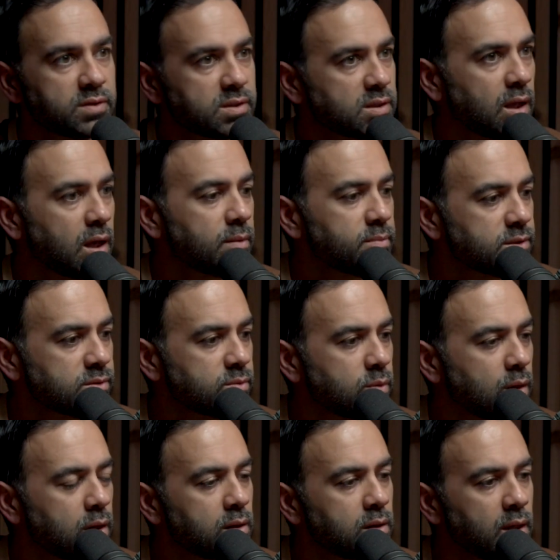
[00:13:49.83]
Islam as
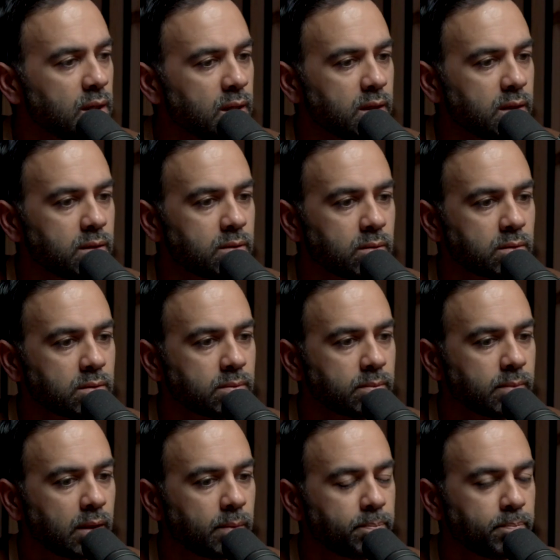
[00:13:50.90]
well, you know,
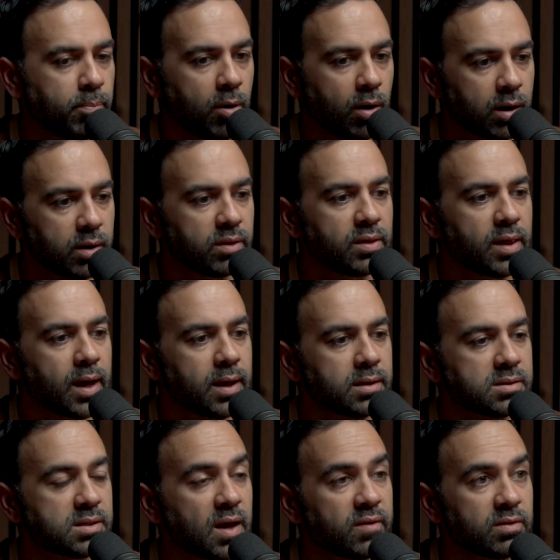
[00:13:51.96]
part of that
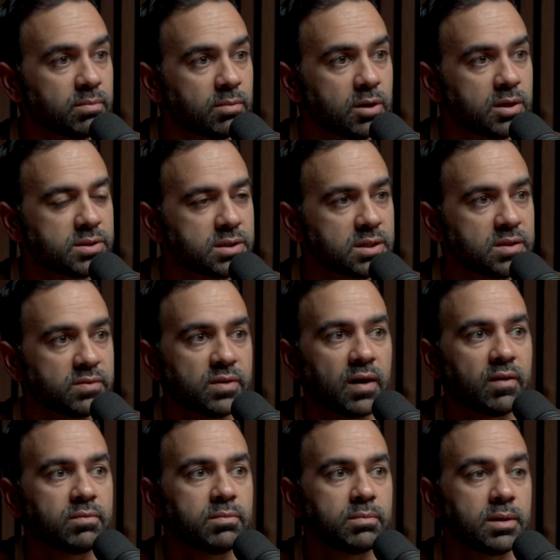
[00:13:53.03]
is having mercy, of
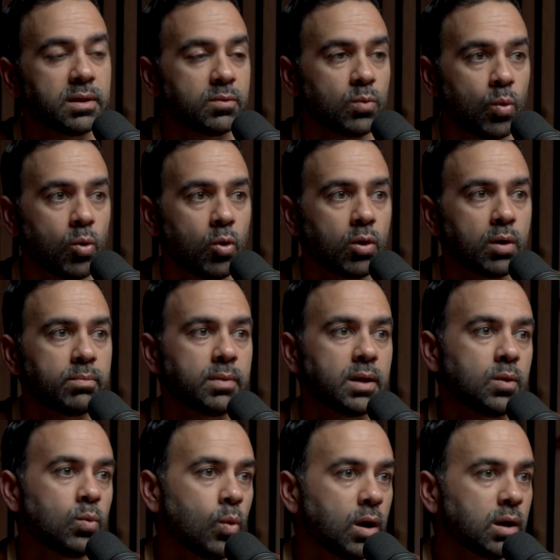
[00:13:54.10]
having being warm
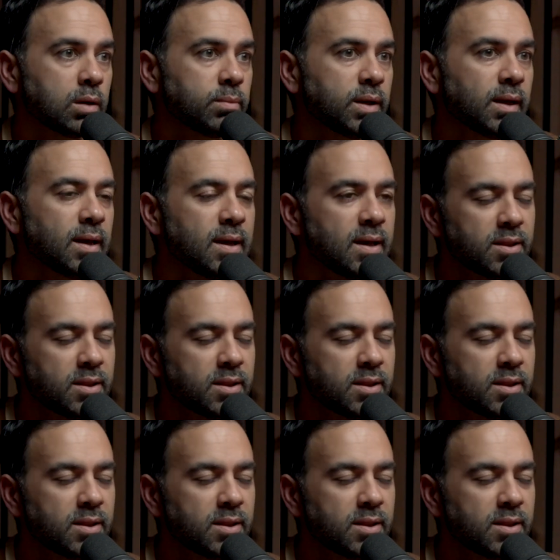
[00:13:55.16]
and welcoming.